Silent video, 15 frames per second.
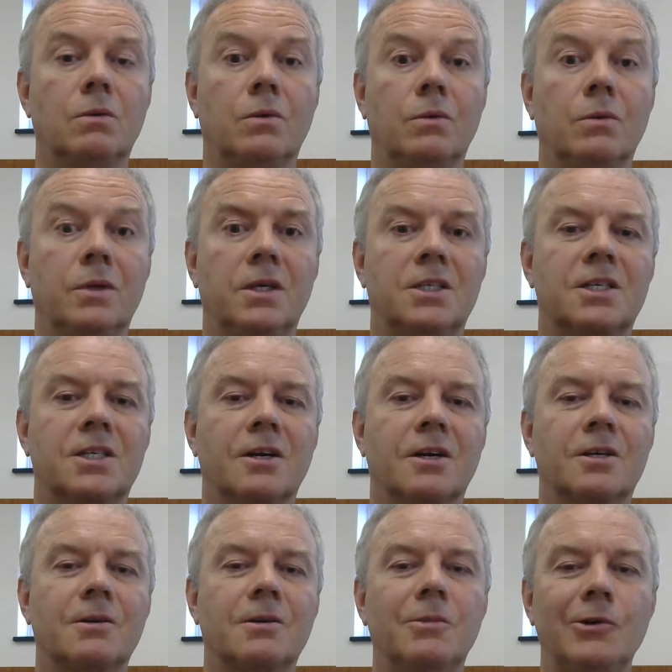we start to
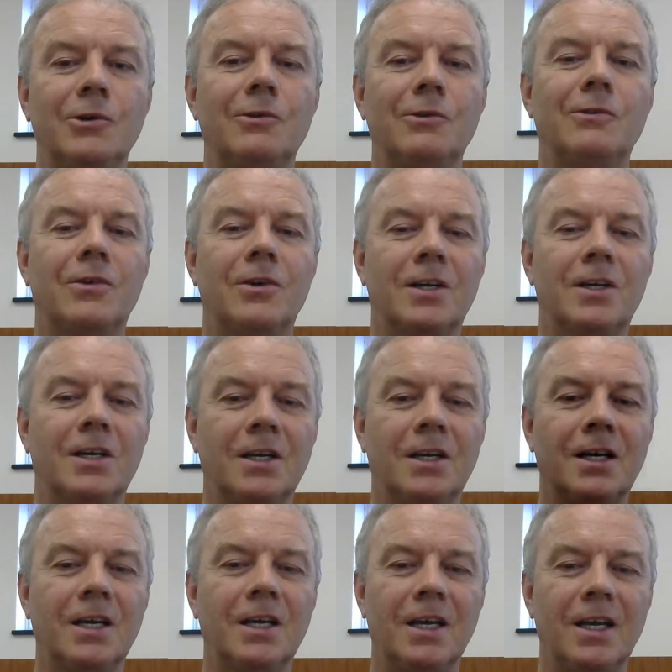move.
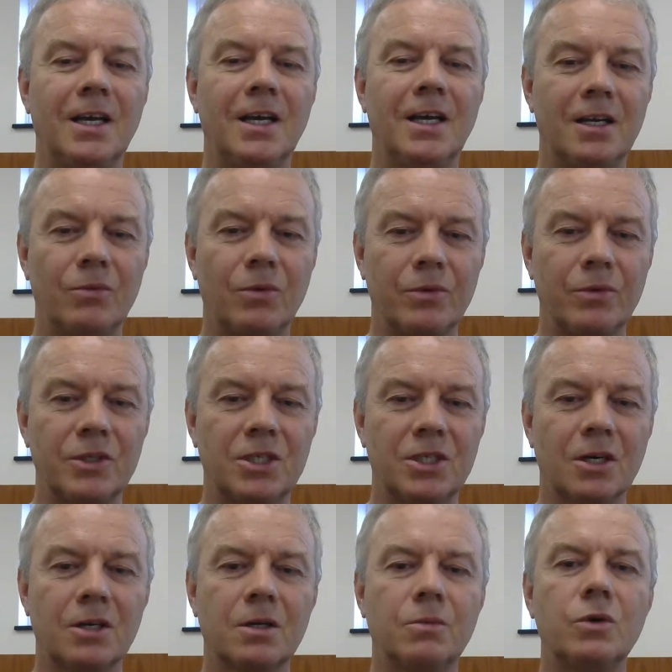And when we start
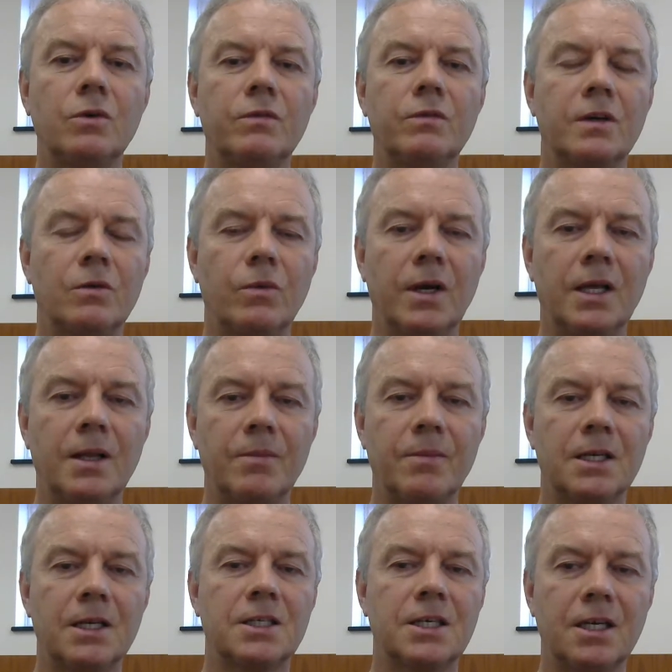to move in a way that makes
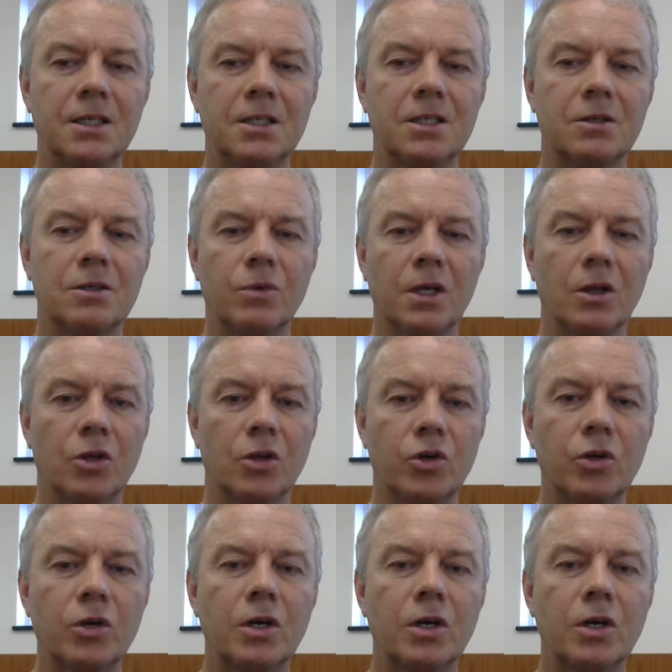sense, we learn